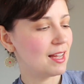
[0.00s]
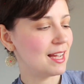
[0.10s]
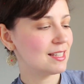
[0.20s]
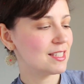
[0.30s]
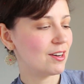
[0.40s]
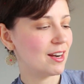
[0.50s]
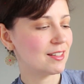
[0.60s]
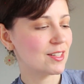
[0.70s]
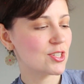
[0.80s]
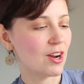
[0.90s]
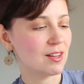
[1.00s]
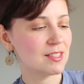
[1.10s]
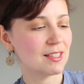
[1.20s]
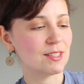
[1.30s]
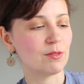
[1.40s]
Enter an
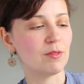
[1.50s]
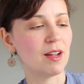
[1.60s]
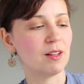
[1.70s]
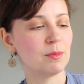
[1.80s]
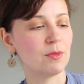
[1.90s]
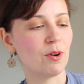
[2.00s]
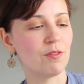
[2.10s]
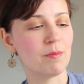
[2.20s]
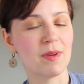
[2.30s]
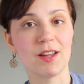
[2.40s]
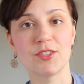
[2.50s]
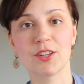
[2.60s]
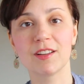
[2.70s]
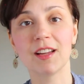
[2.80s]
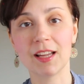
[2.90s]
enchanted realm of
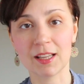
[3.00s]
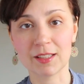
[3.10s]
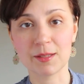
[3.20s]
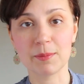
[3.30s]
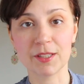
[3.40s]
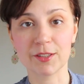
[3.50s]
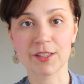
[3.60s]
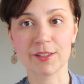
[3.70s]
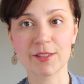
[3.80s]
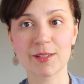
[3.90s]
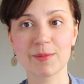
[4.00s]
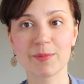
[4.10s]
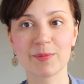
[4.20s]
magic and miracles.